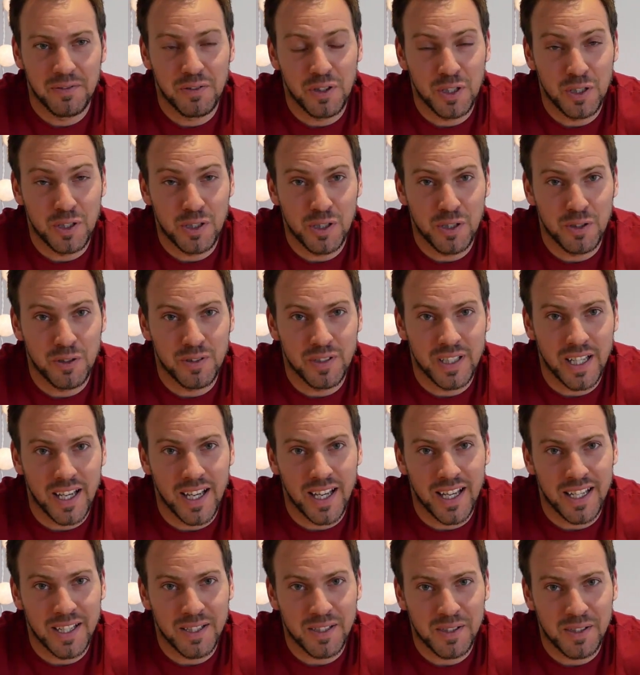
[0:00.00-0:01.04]
the due
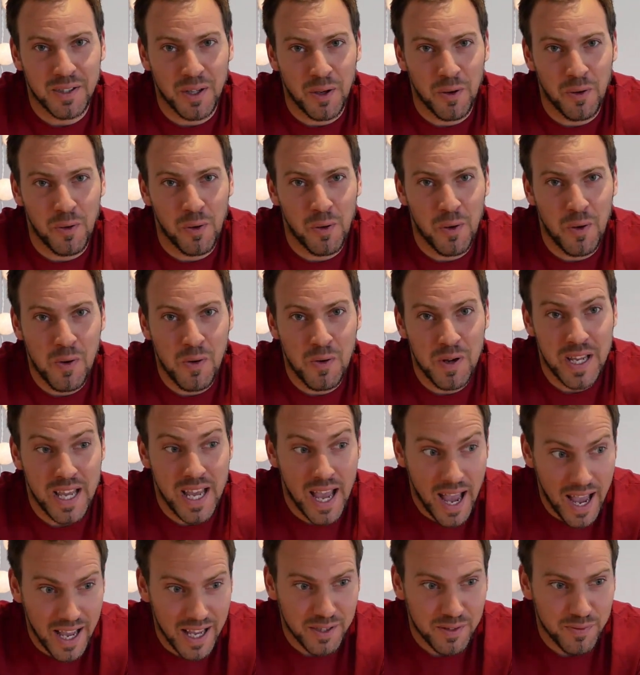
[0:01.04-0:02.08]
day. So
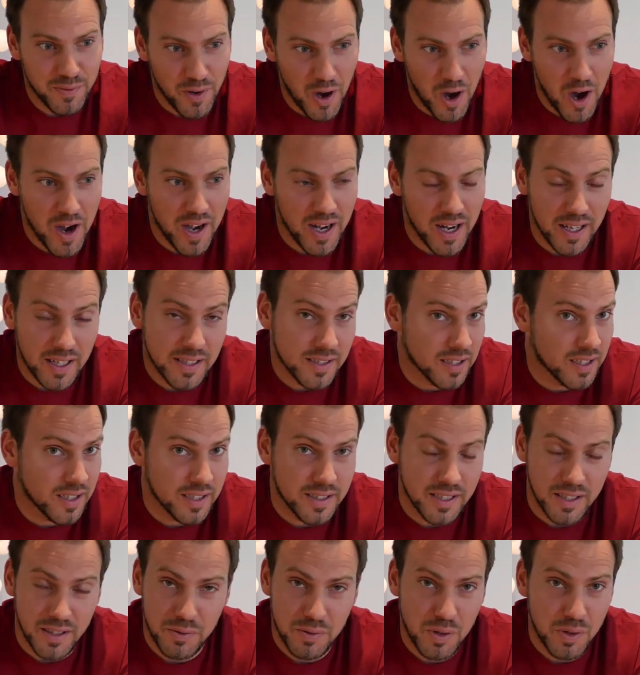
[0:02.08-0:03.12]
yes, very exciting.